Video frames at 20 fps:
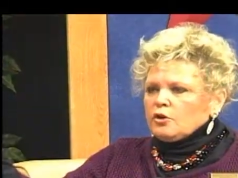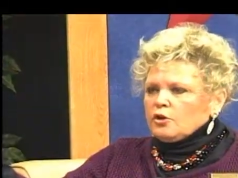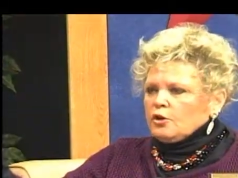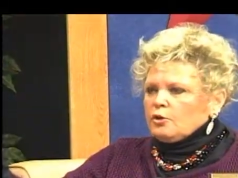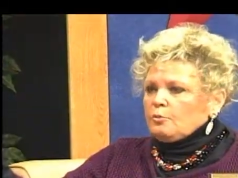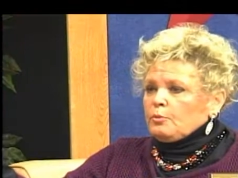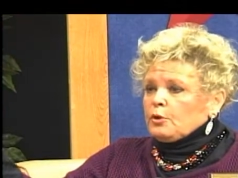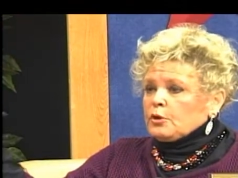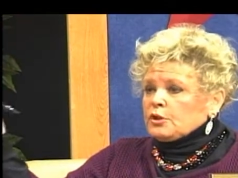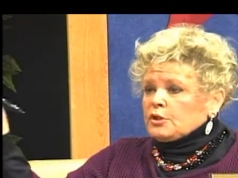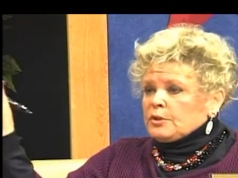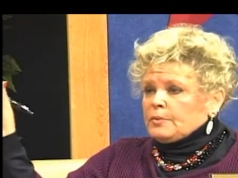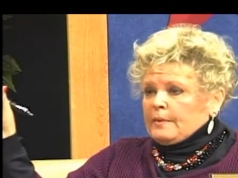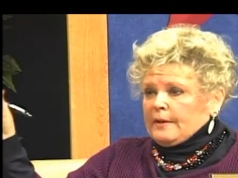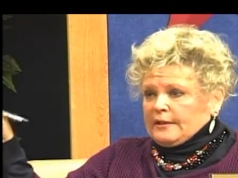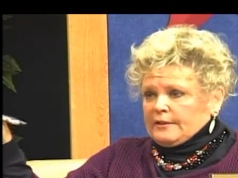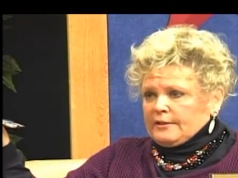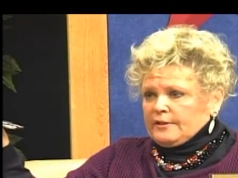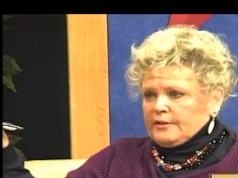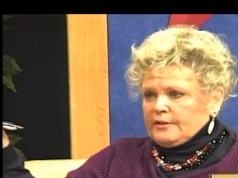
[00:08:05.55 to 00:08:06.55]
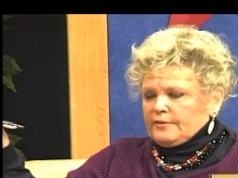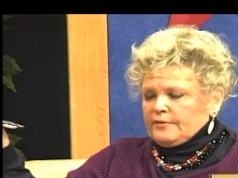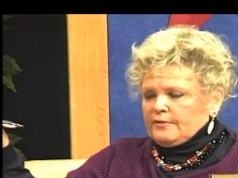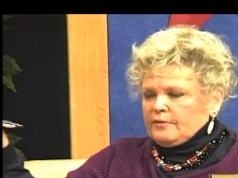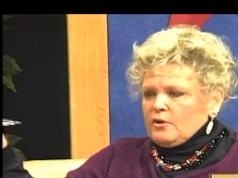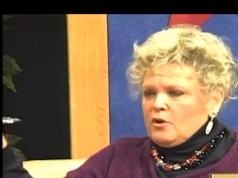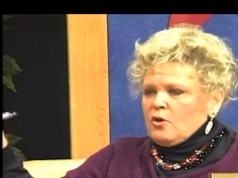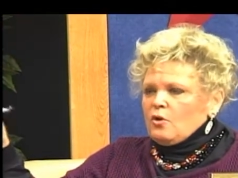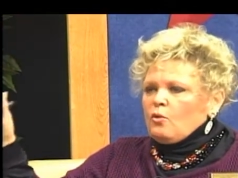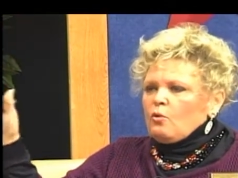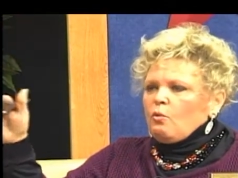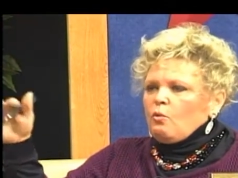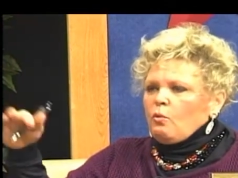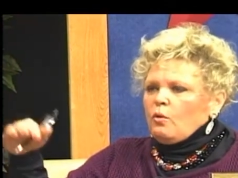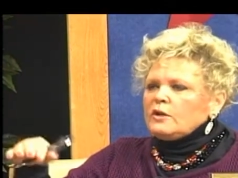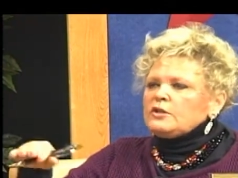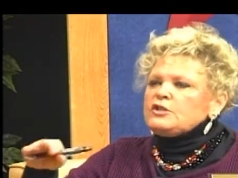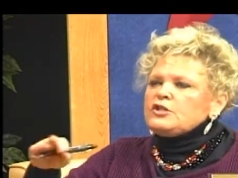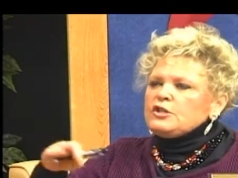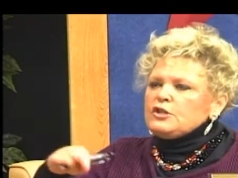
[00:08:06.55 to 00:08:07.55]
worker perspective,
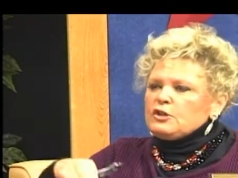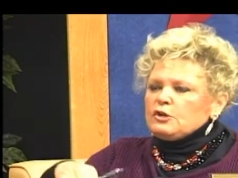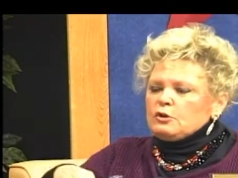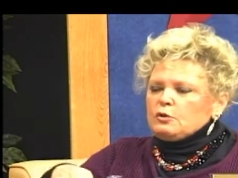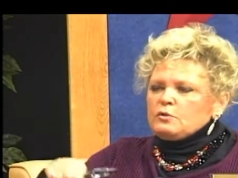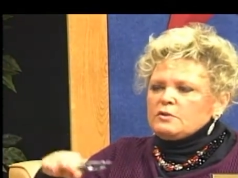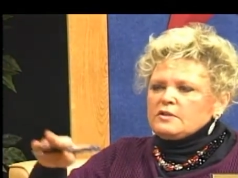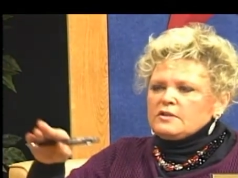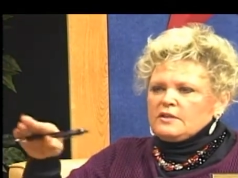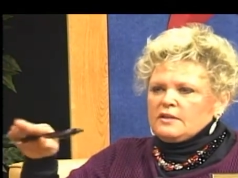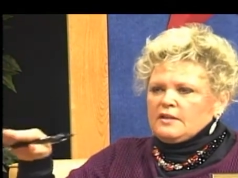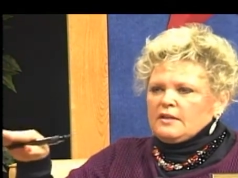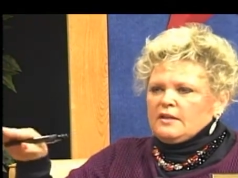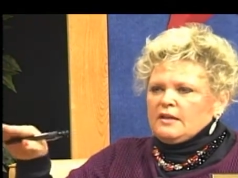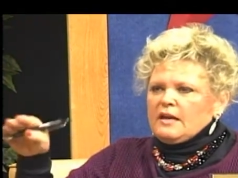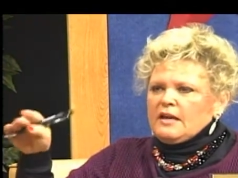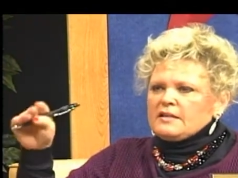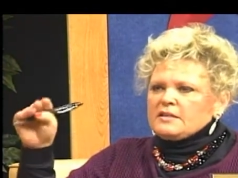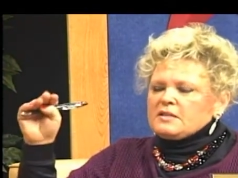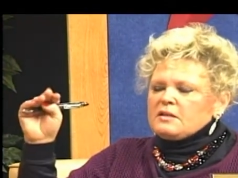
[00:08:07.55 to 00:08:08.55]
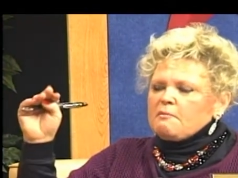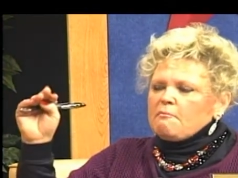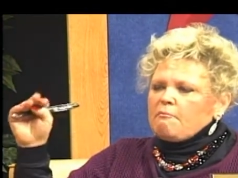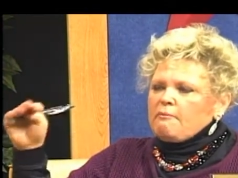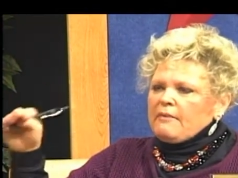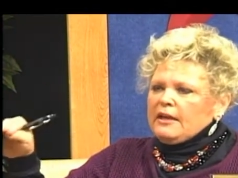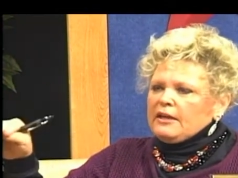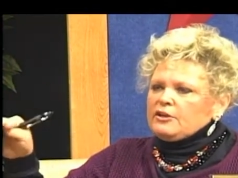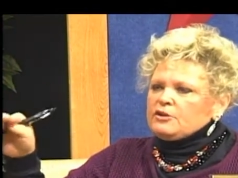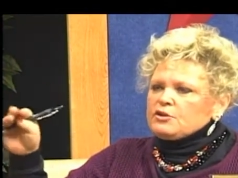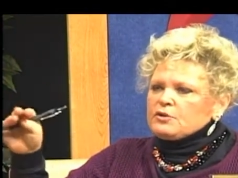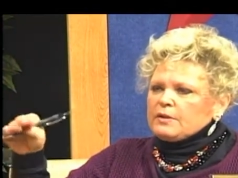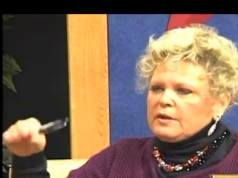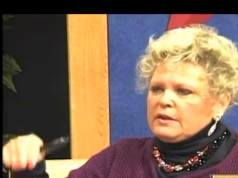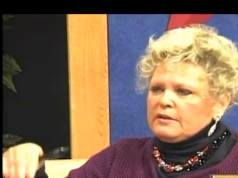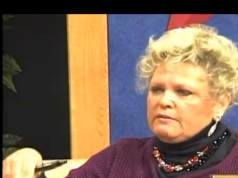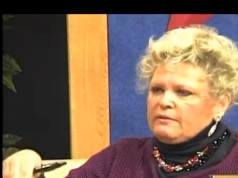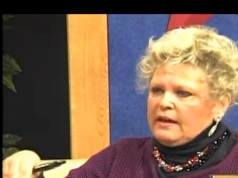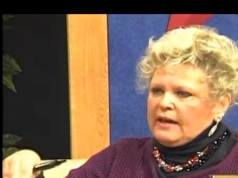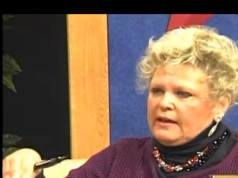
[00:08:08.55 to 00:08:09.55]
what do you see as the major
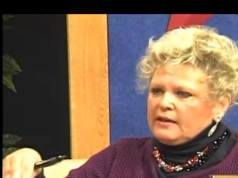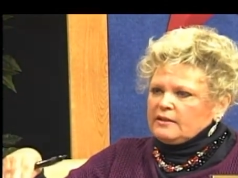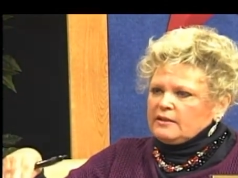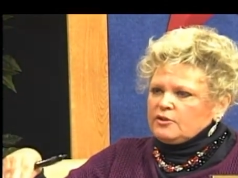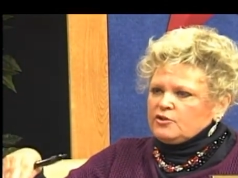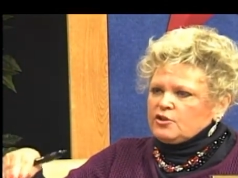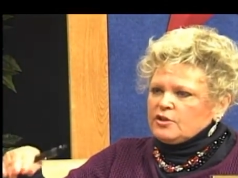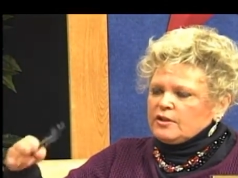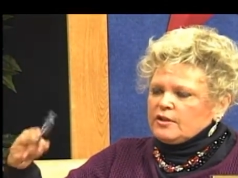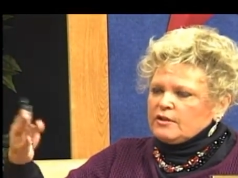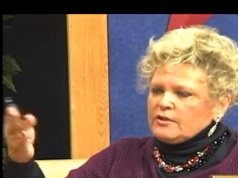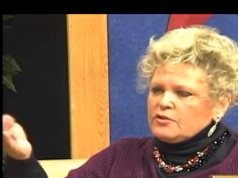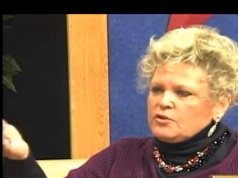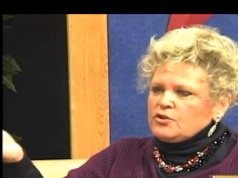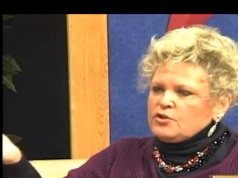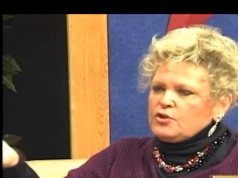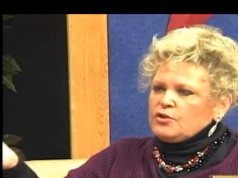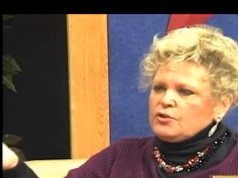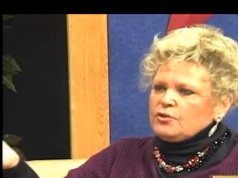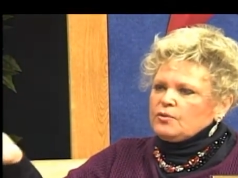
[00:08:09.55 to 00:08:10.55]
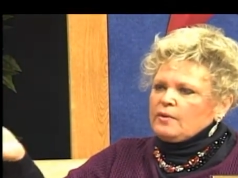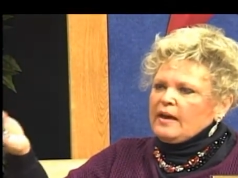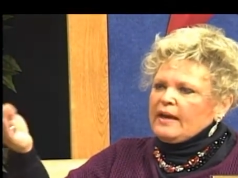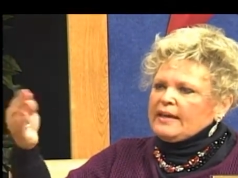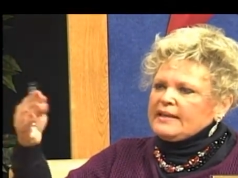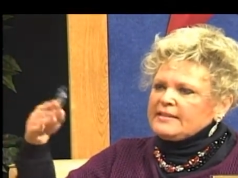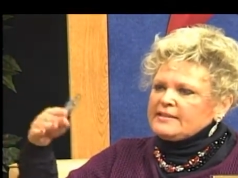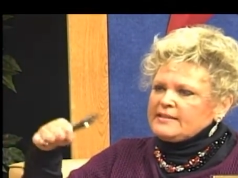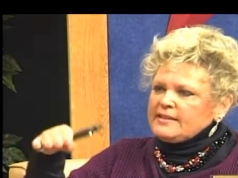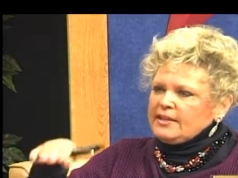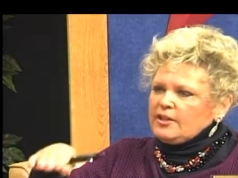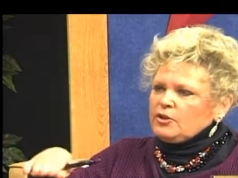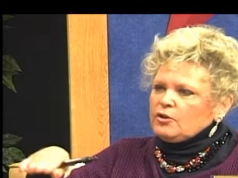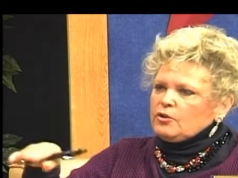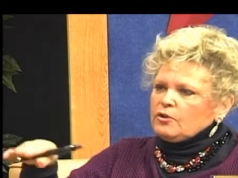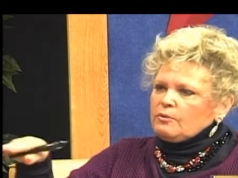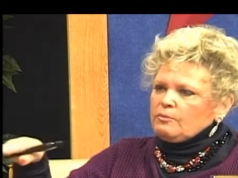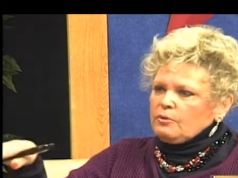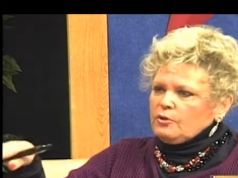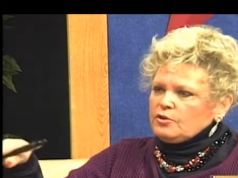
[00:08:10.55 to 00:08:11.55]
advantages to a
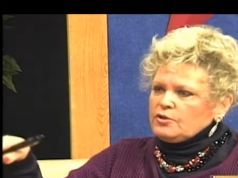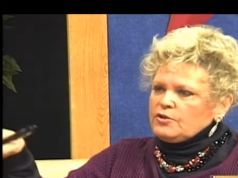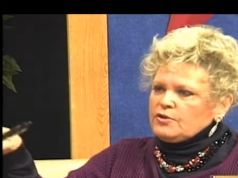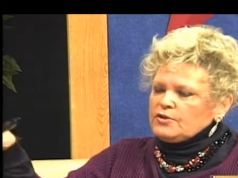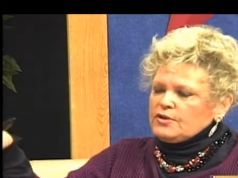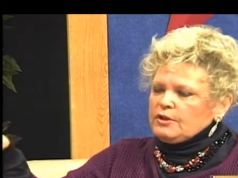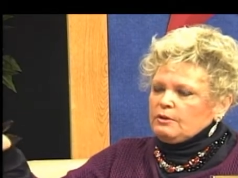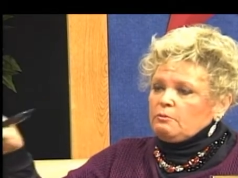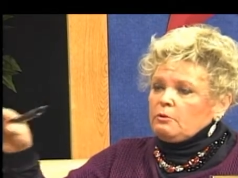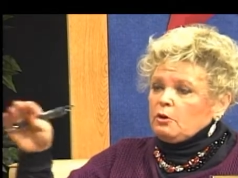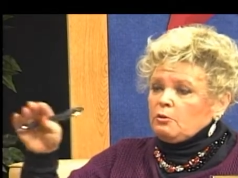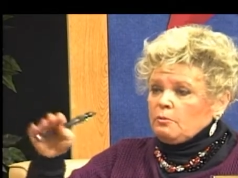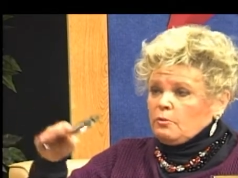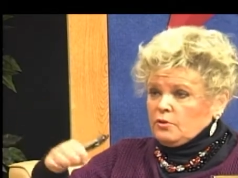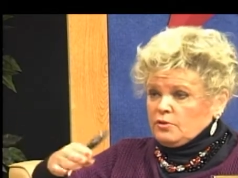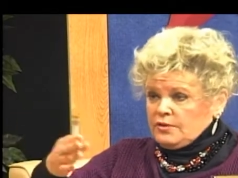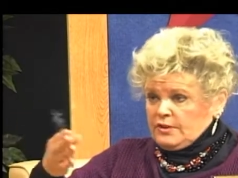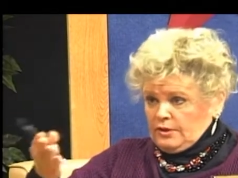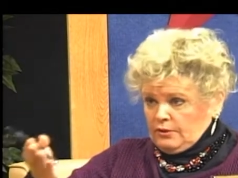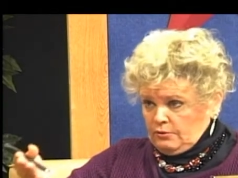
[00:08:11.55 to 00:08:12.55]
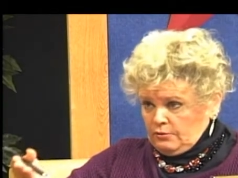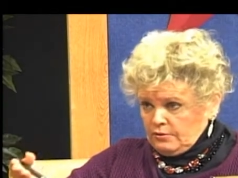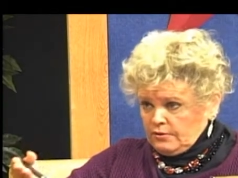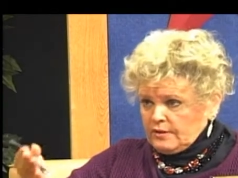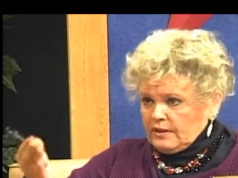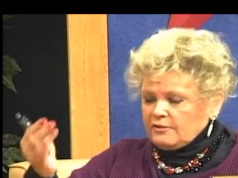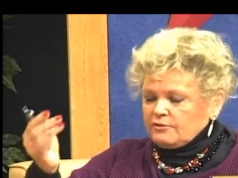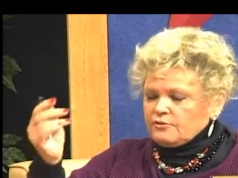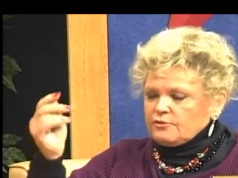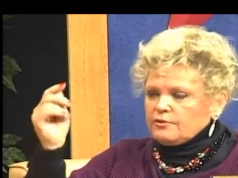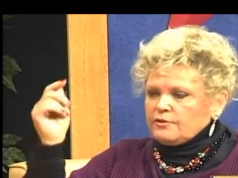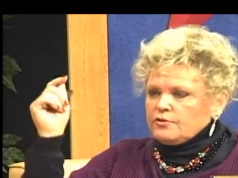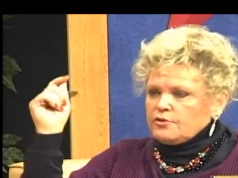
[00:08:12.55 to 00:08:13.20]
senior emergency room or senior center,